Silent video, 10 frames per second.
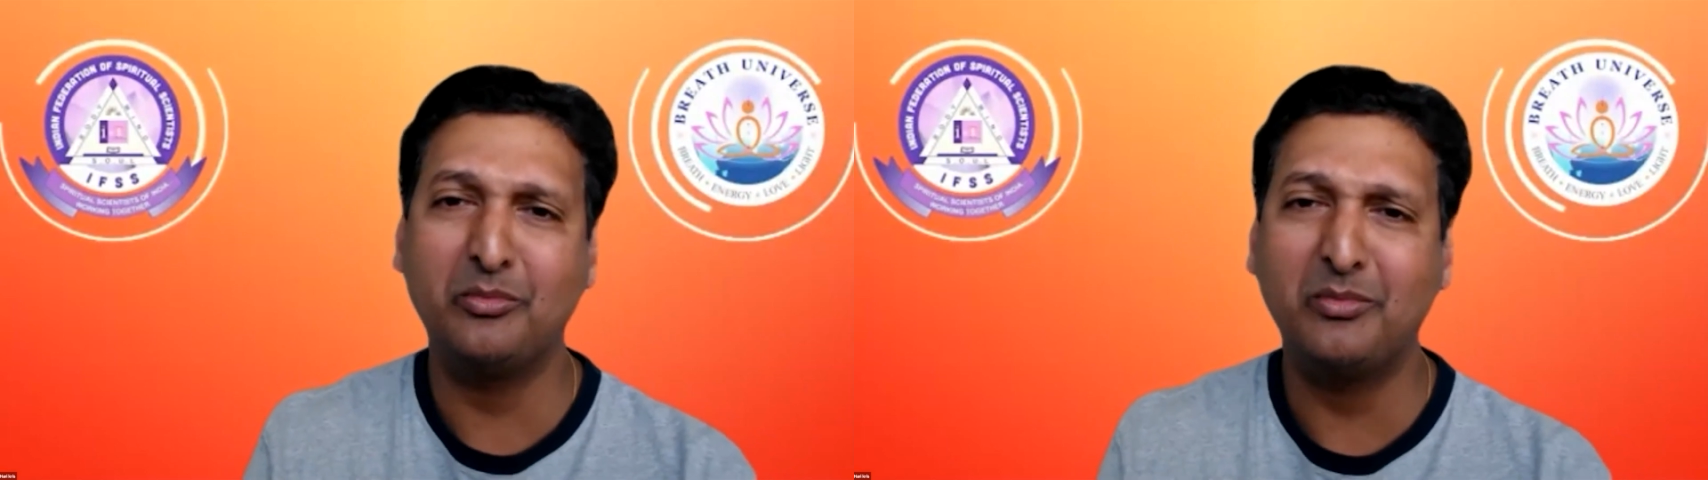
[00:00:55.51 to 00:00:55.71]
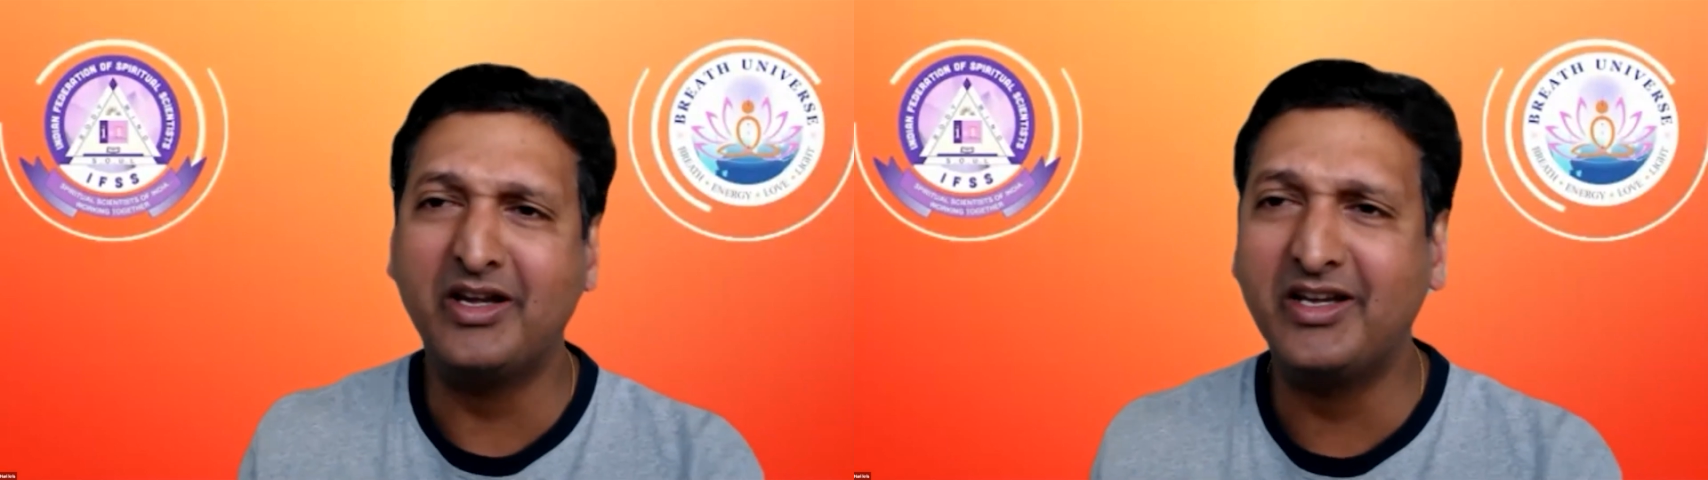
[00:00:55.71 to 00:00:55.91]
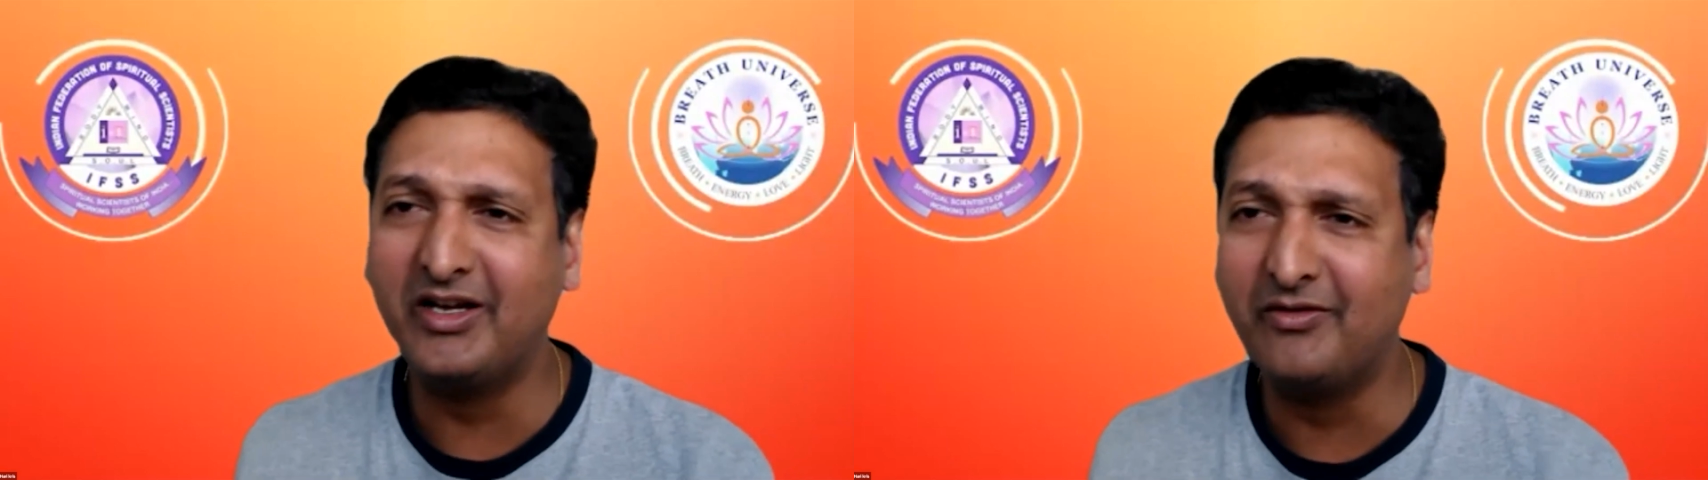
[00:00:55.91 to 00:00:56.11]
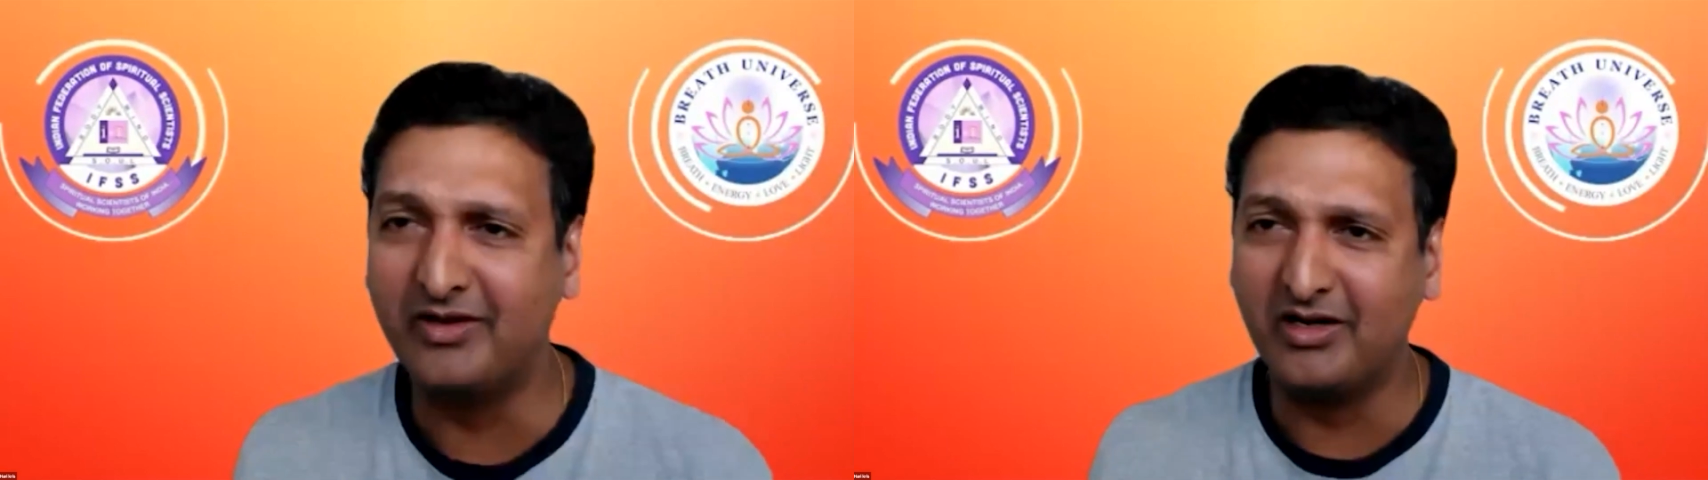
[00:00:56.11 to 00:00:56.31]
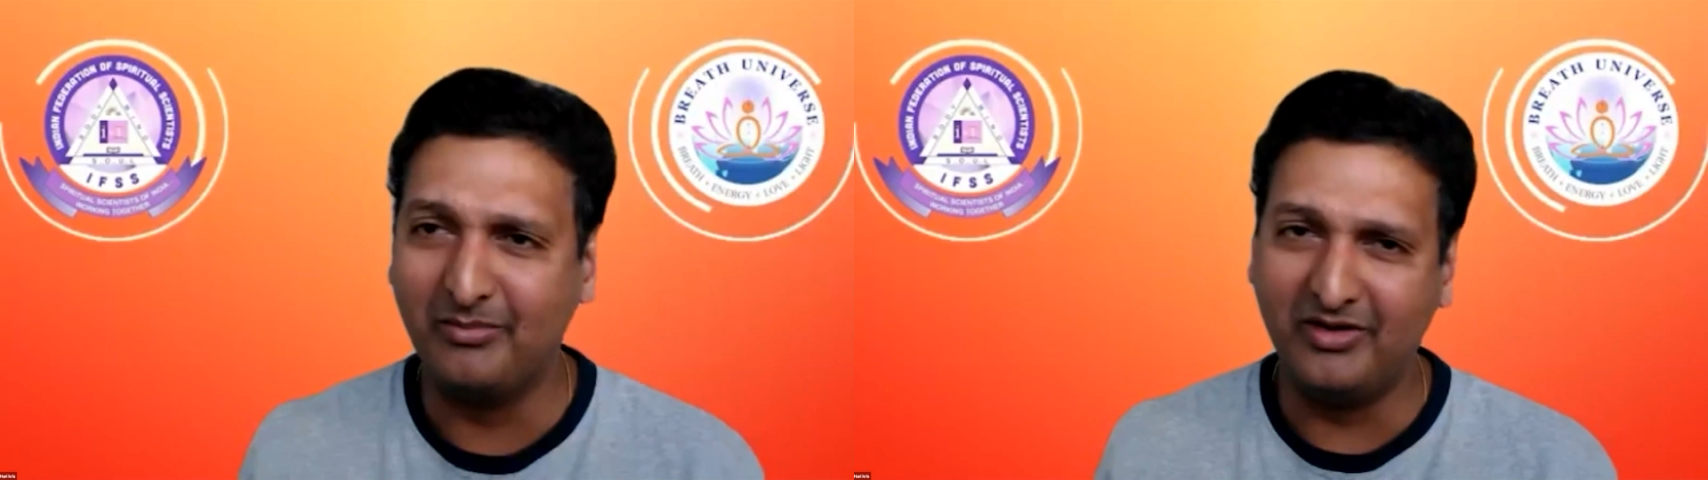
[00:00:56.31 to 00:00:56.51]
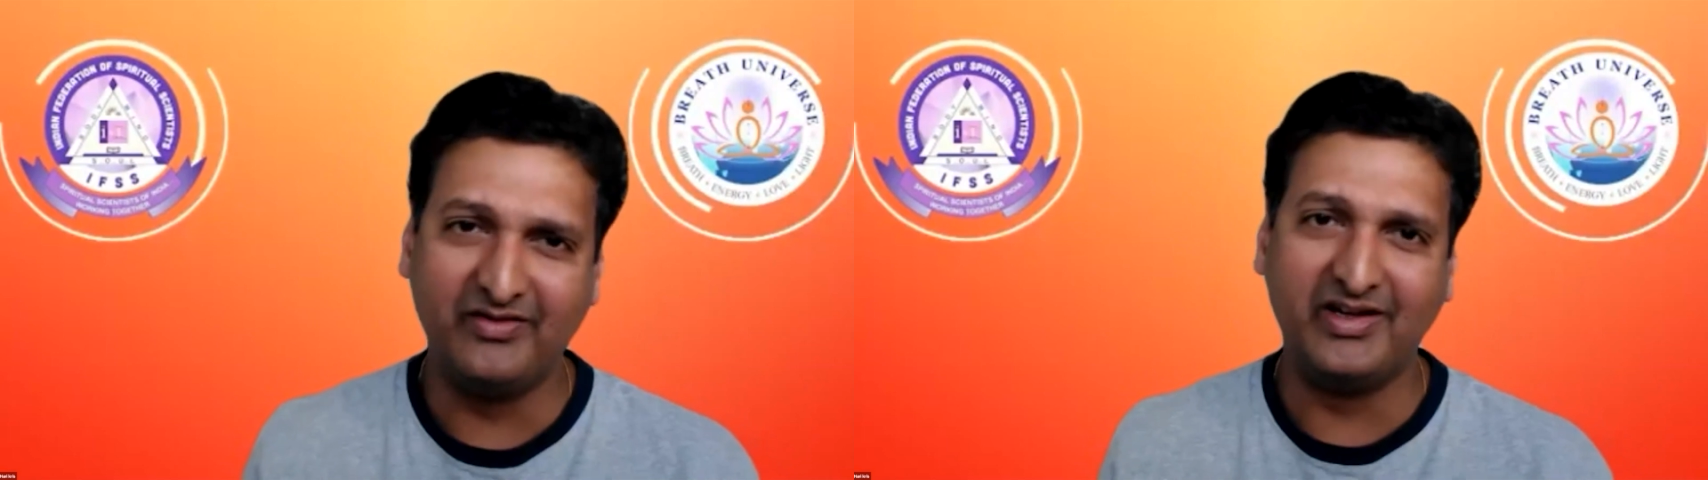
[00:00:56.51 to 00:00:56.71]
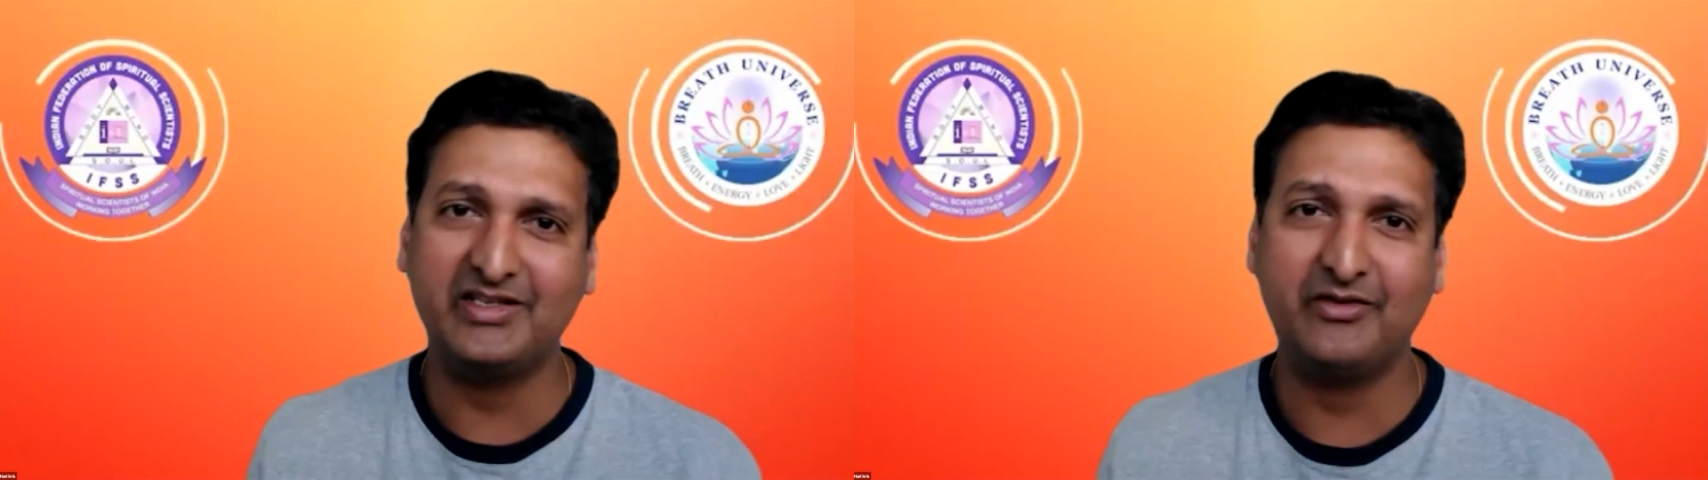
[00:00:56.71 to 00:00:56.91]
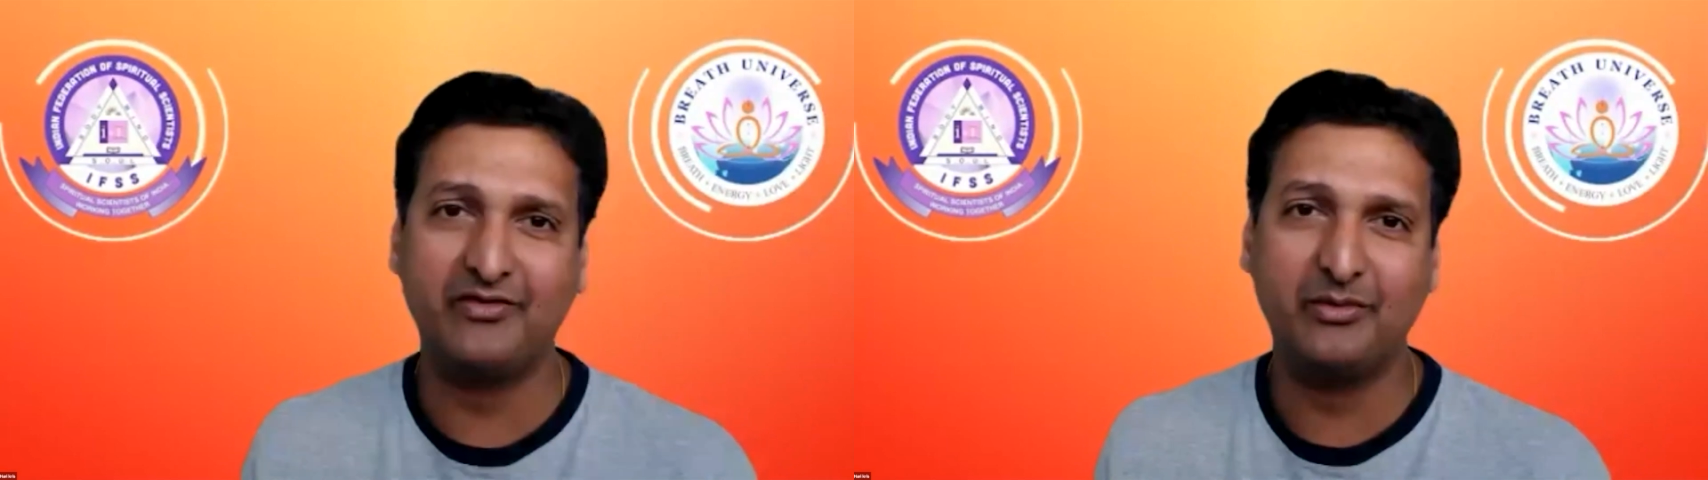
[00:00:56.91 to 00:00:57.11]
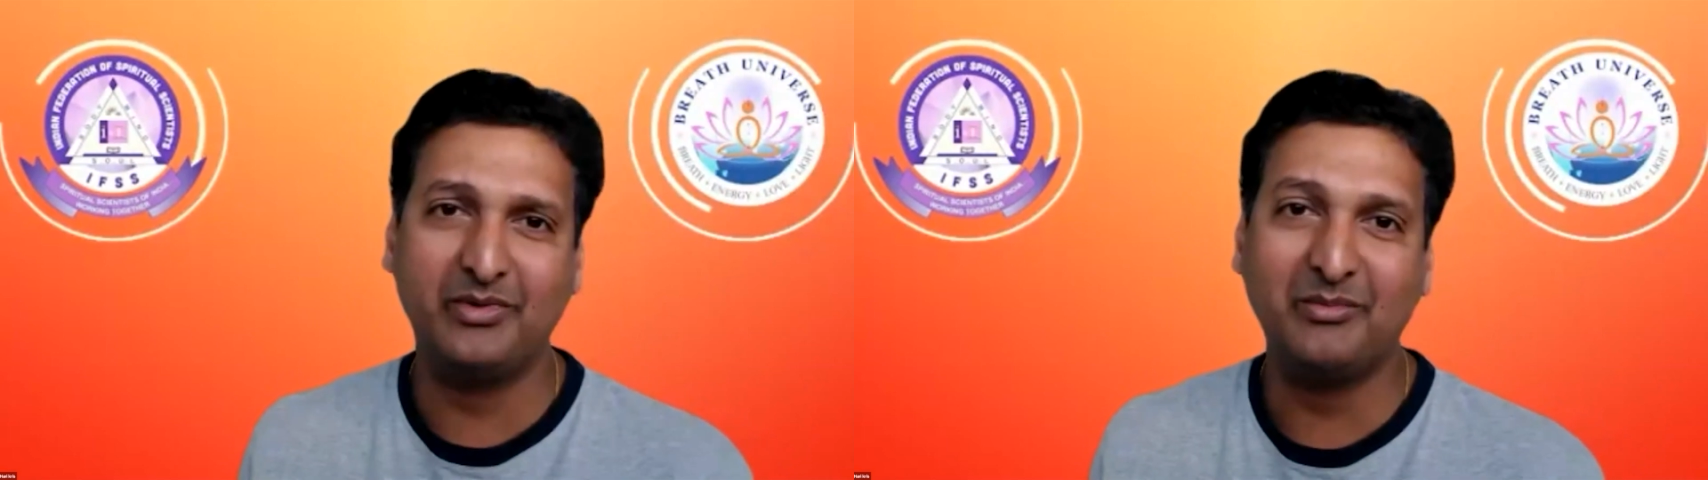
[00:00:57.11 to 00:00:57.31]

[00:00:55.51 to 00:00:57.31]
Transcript: Don't meditate for a couple of days if you've